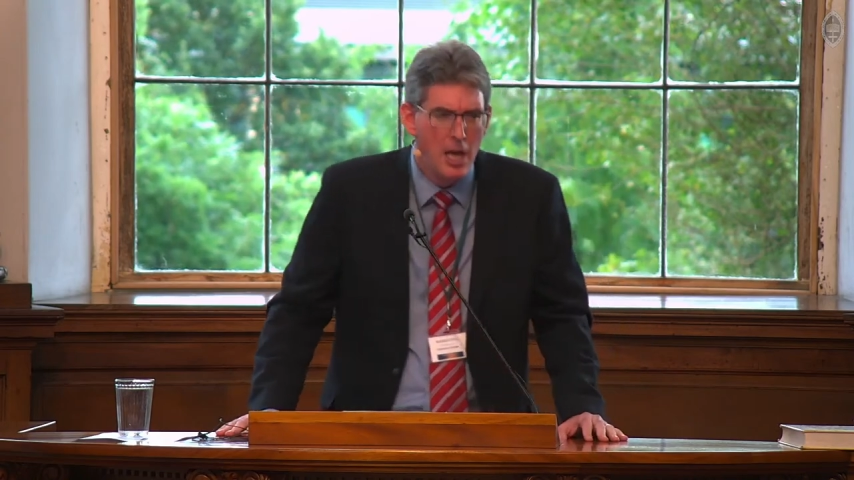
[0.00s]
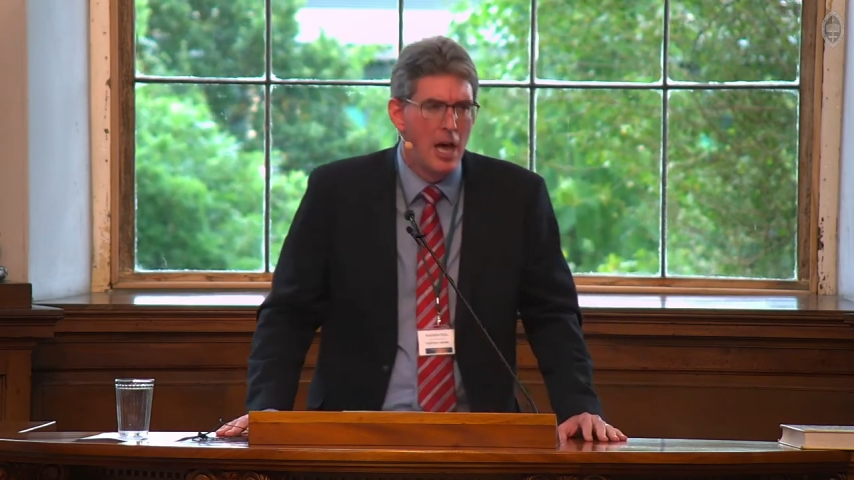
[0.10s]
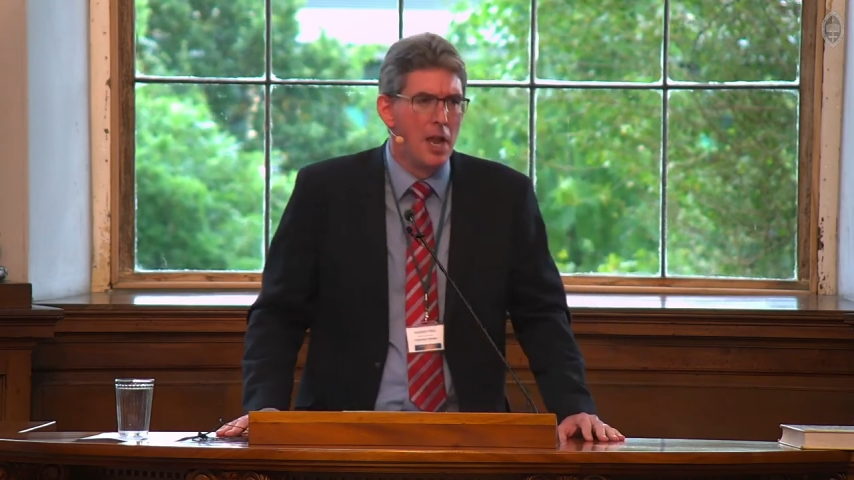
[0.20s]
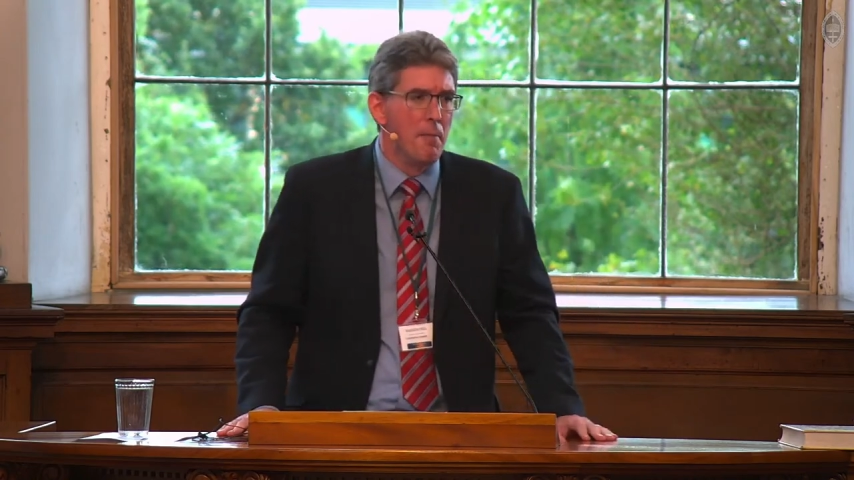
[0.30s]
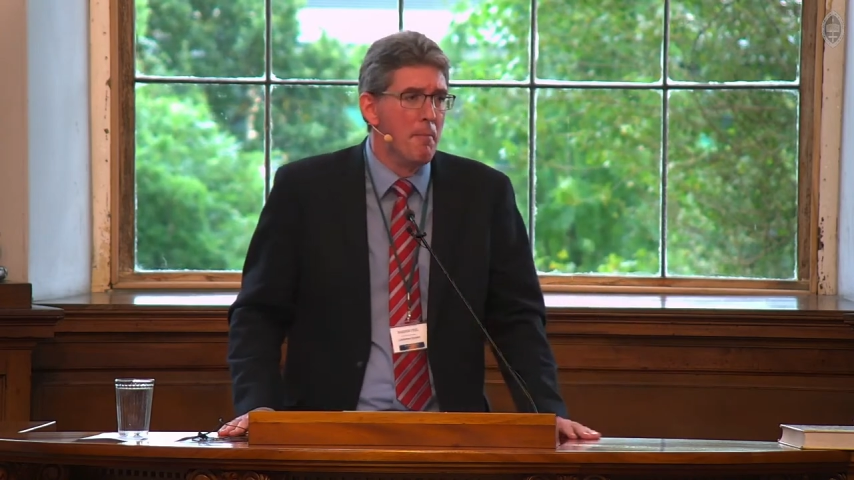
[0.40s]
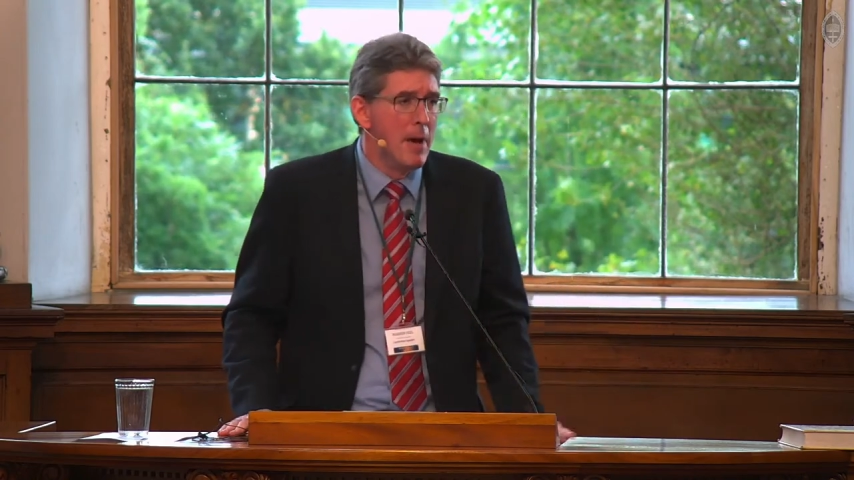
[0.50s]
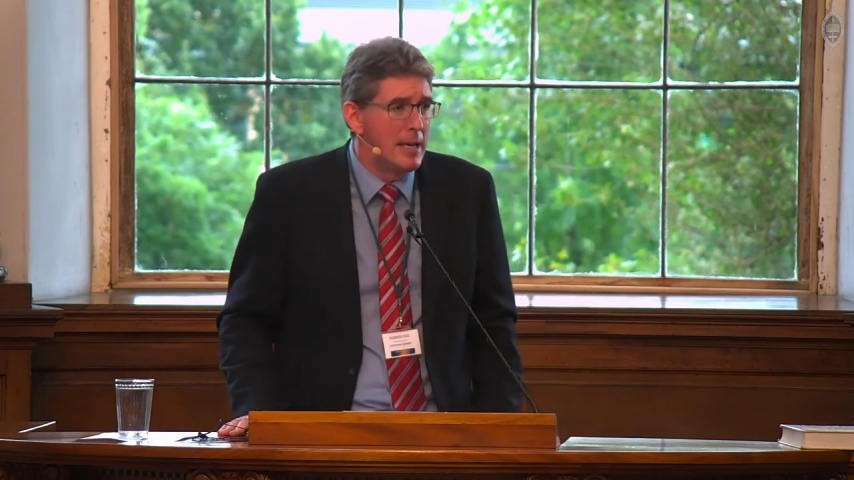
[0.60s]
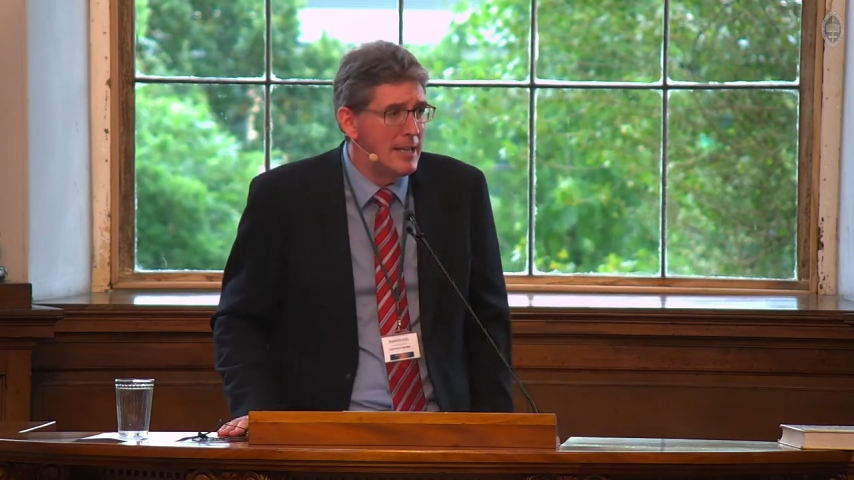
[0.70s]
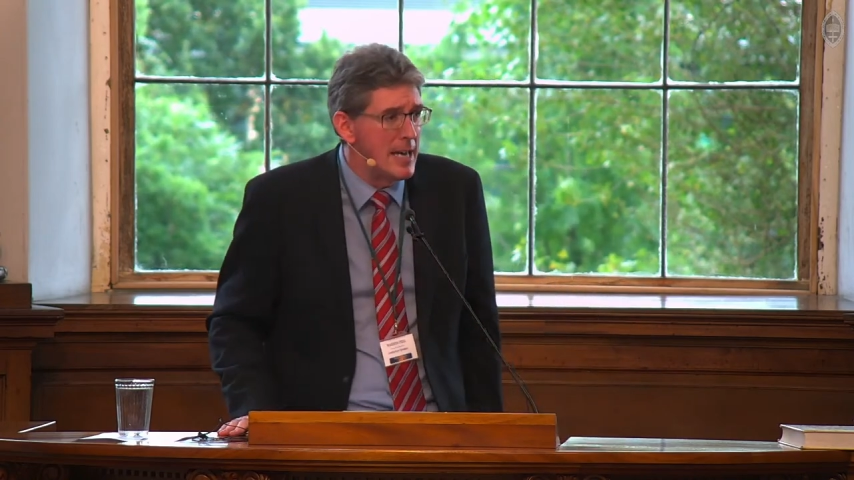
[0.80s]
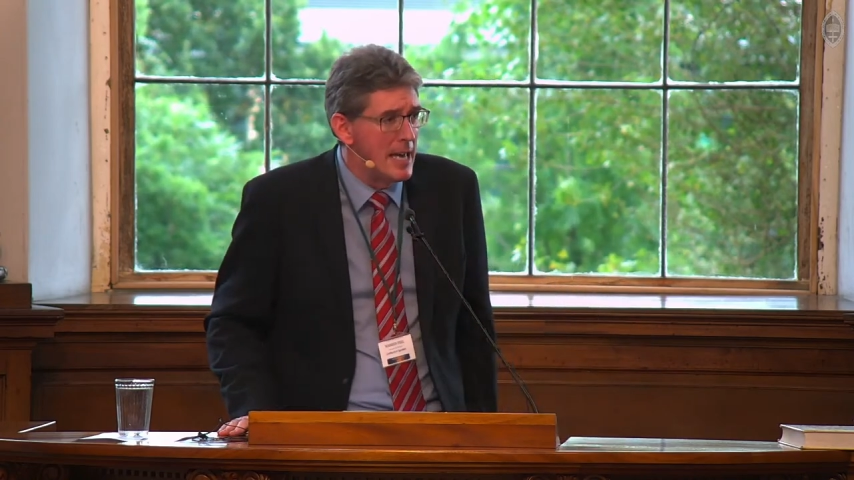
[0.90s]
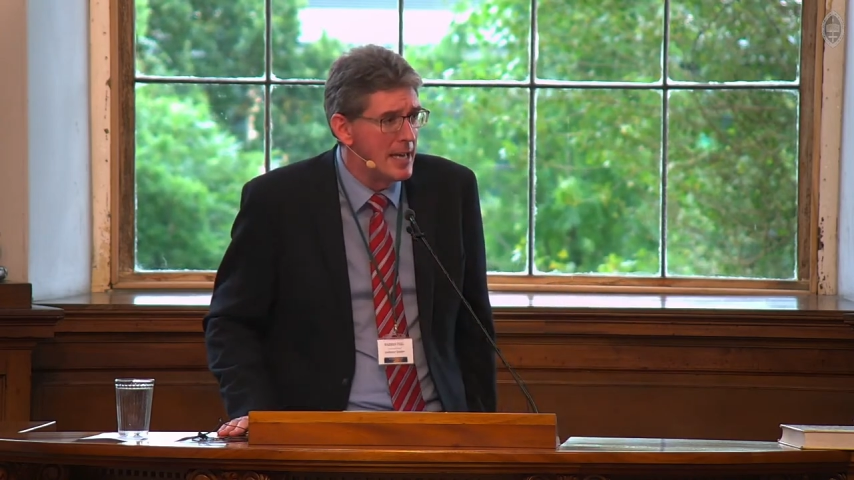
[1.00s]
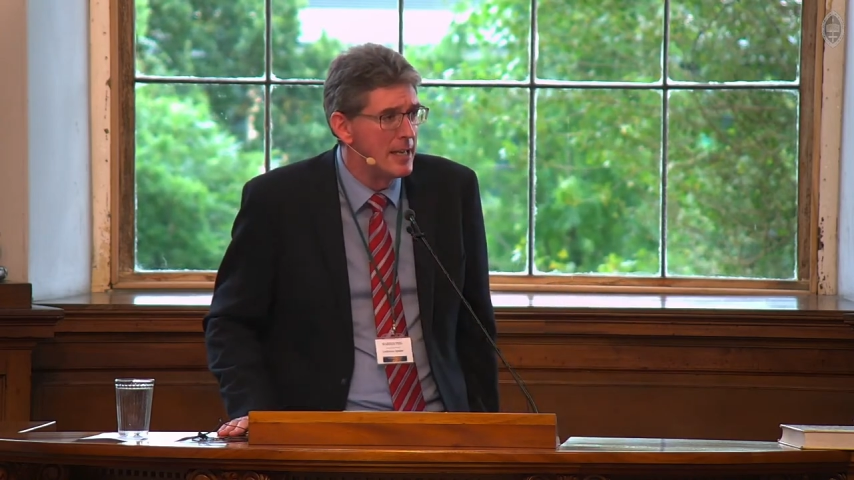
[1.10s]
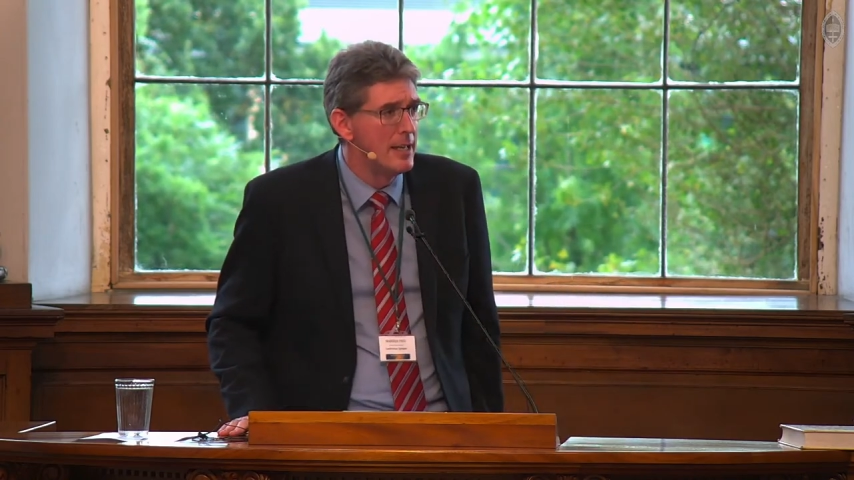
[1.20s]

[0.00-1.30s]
and mighty